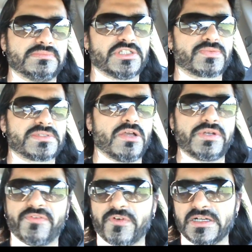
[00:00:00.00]
This was
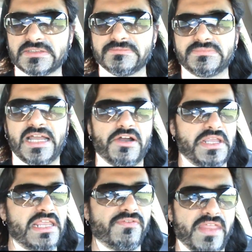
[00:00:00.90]
no different. Now,
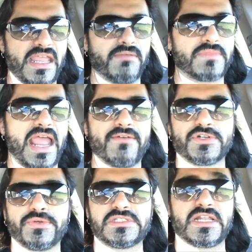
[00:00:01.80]
Eve, they have
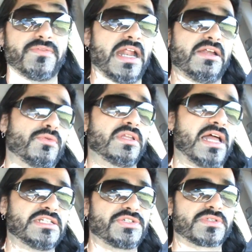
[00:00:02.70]
her doing stuff, and I didn't
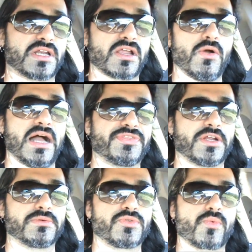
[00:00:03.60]
realize she was going to go out
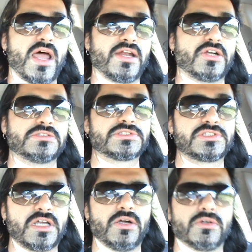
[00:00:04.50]
there with Ryder,
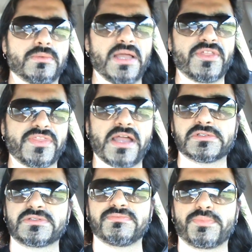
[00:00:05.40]
so I thought that
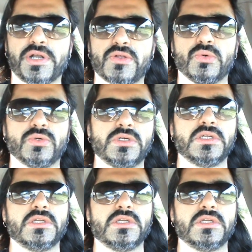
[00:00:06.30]
was pretty cool.